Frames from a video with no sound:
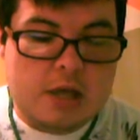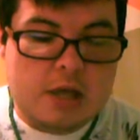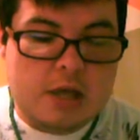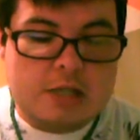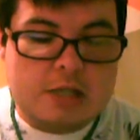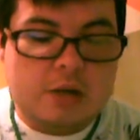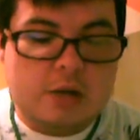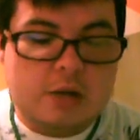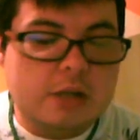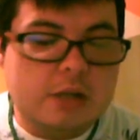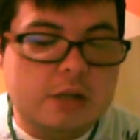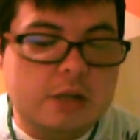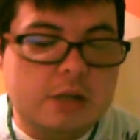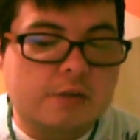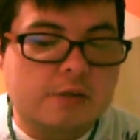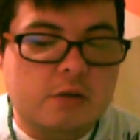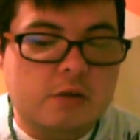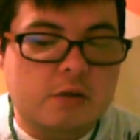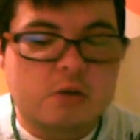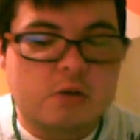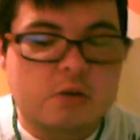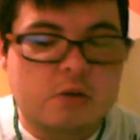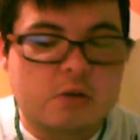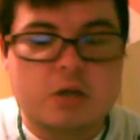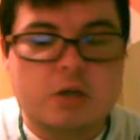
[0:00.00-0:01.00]
Trans
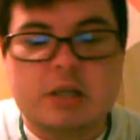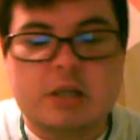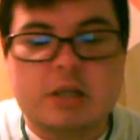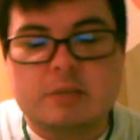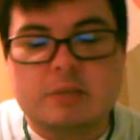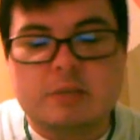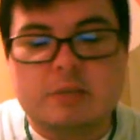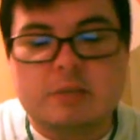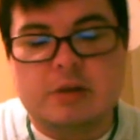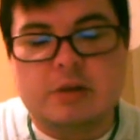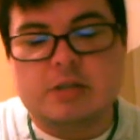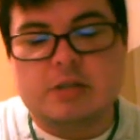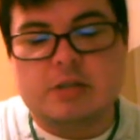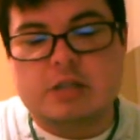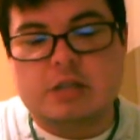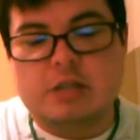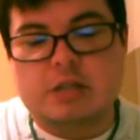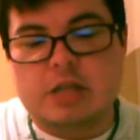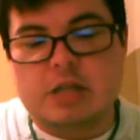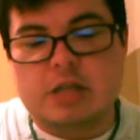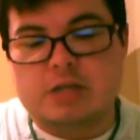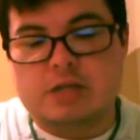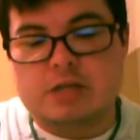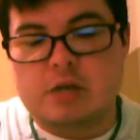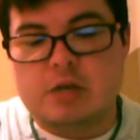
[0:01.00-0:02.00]
folk, trans person,
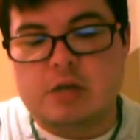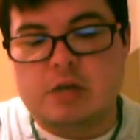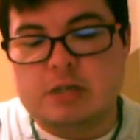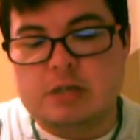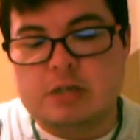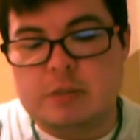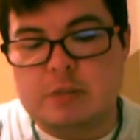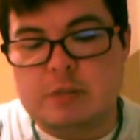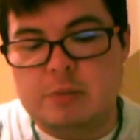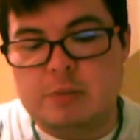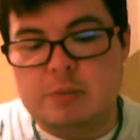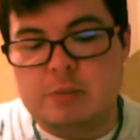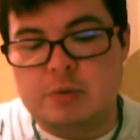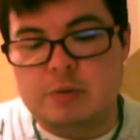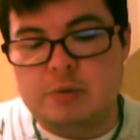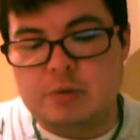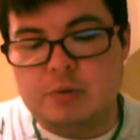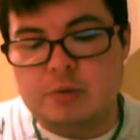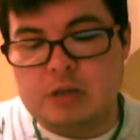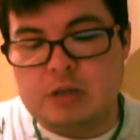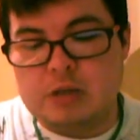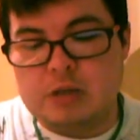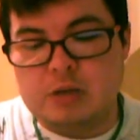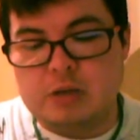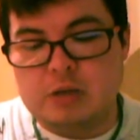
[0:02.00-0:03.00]
and trans people
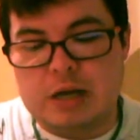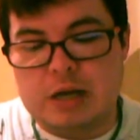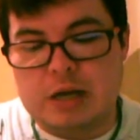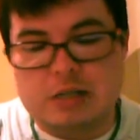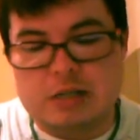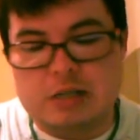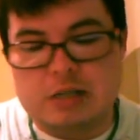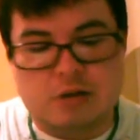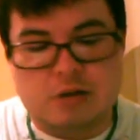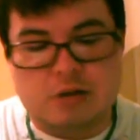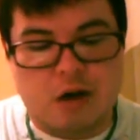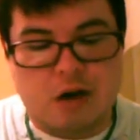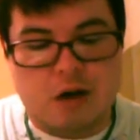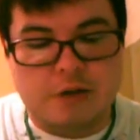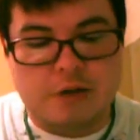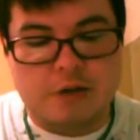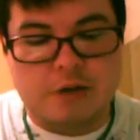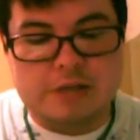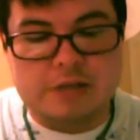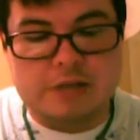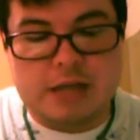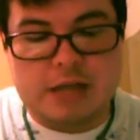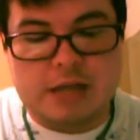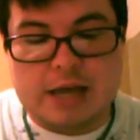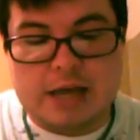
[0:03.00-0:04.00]
and trannies are
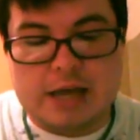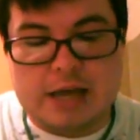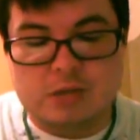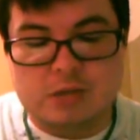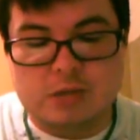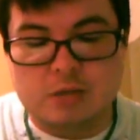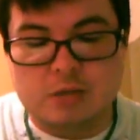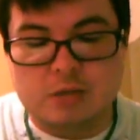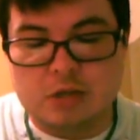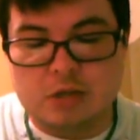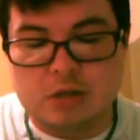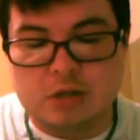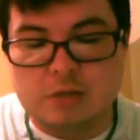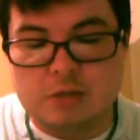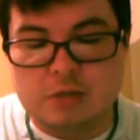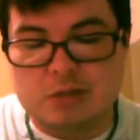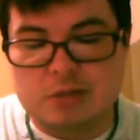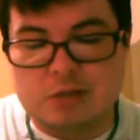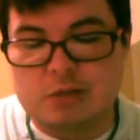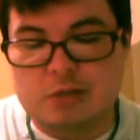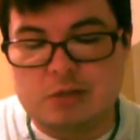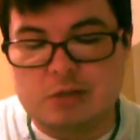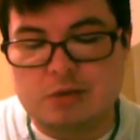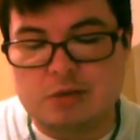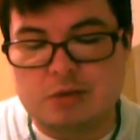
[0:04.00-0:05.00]
often casual terms
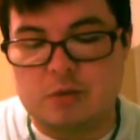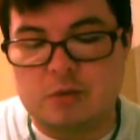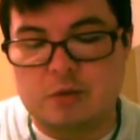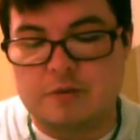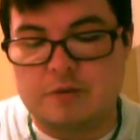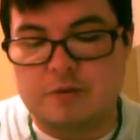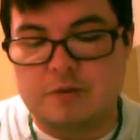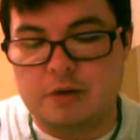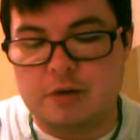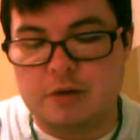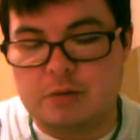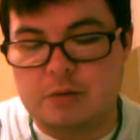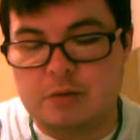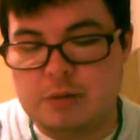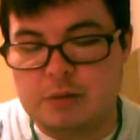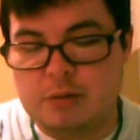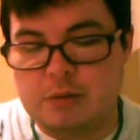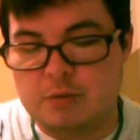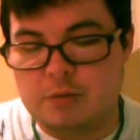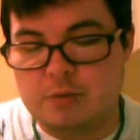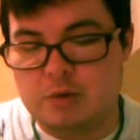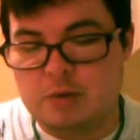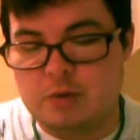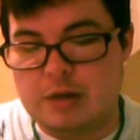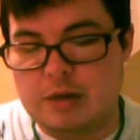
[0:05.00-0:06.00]
used to refer to
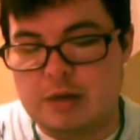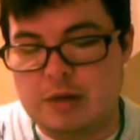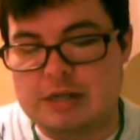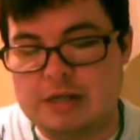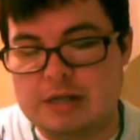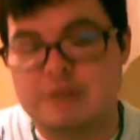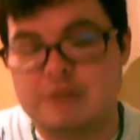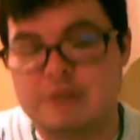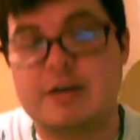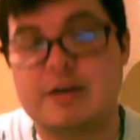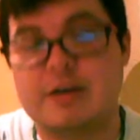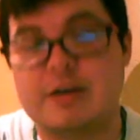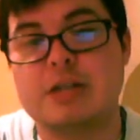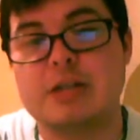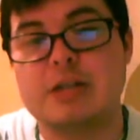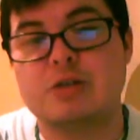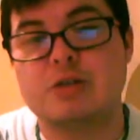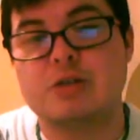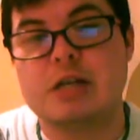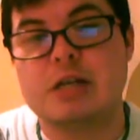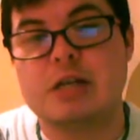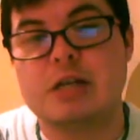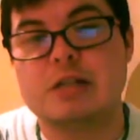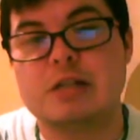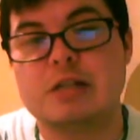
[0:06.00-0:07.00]
people who identify as
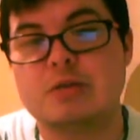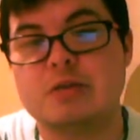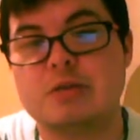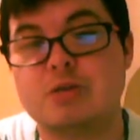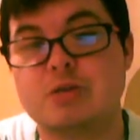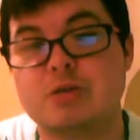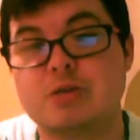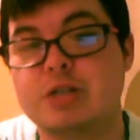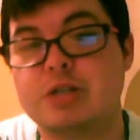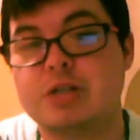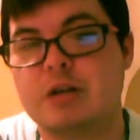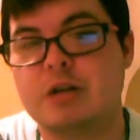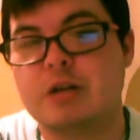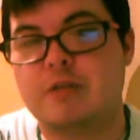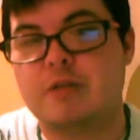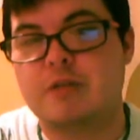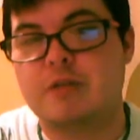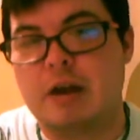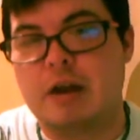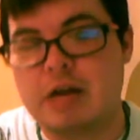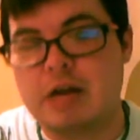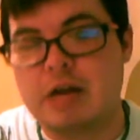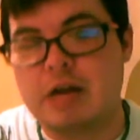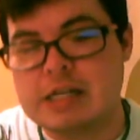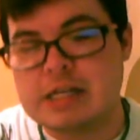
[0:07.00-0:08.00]
trans or gender
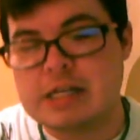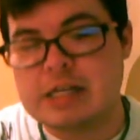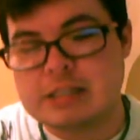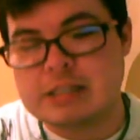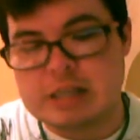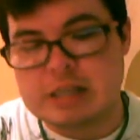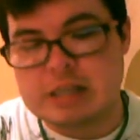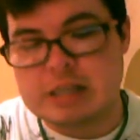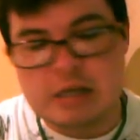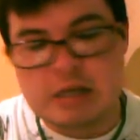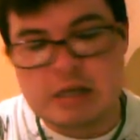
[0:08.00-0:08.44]
variant.